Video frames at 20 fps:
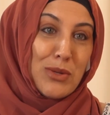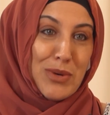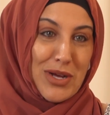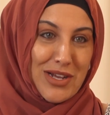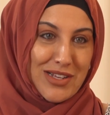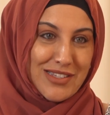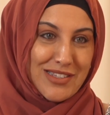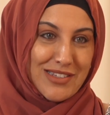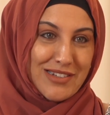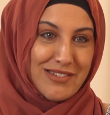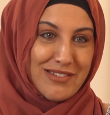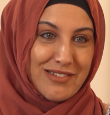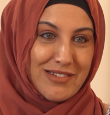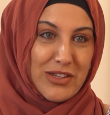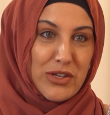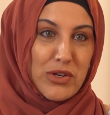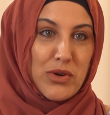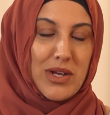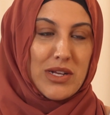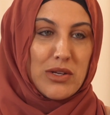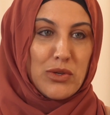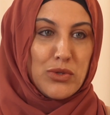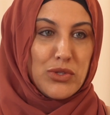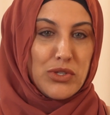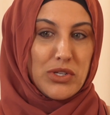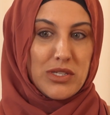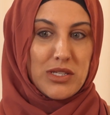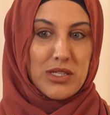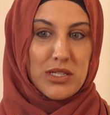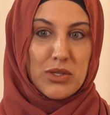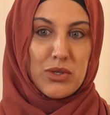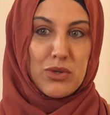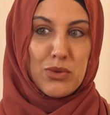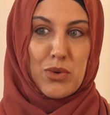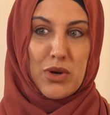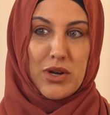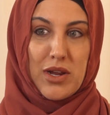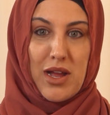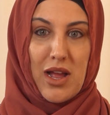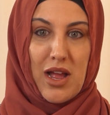a person, yeah. You know, I also still
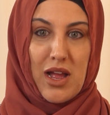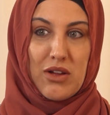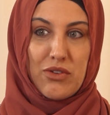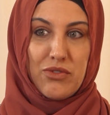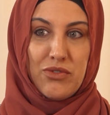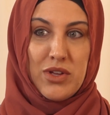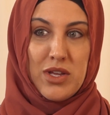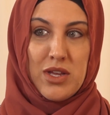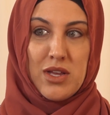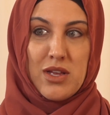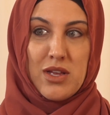want to have